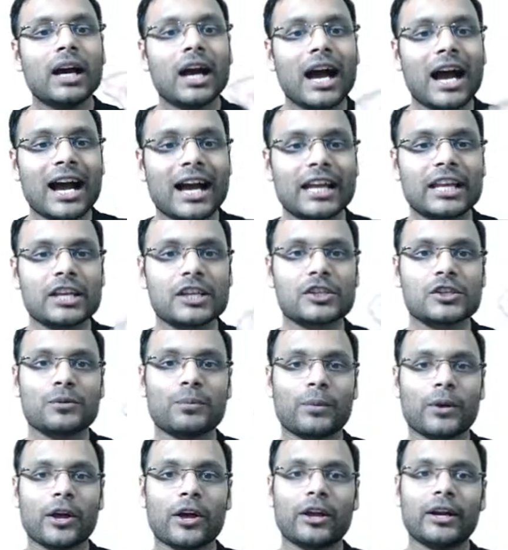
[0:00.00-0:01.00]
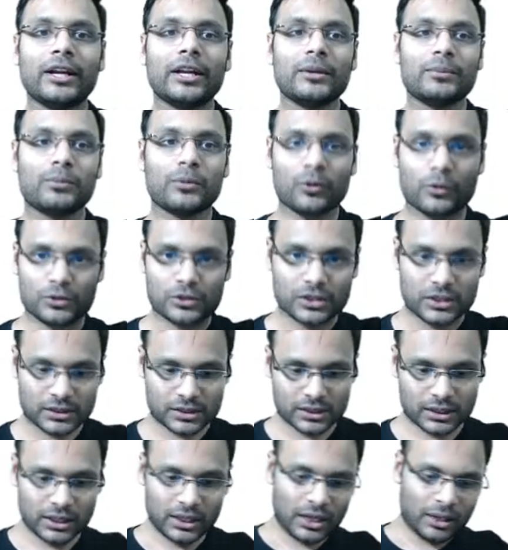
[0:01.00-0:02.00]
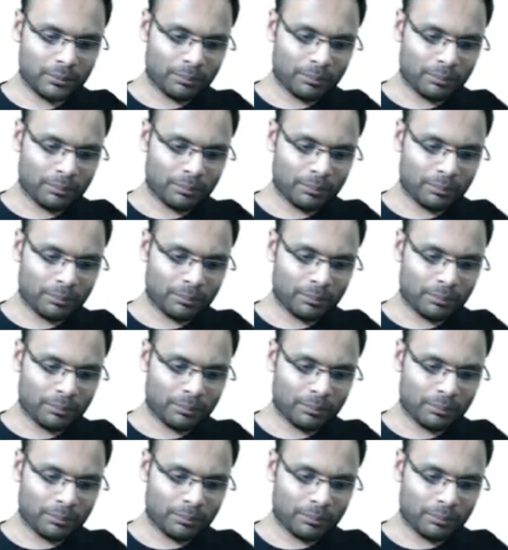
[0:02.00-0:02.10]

highest priority process.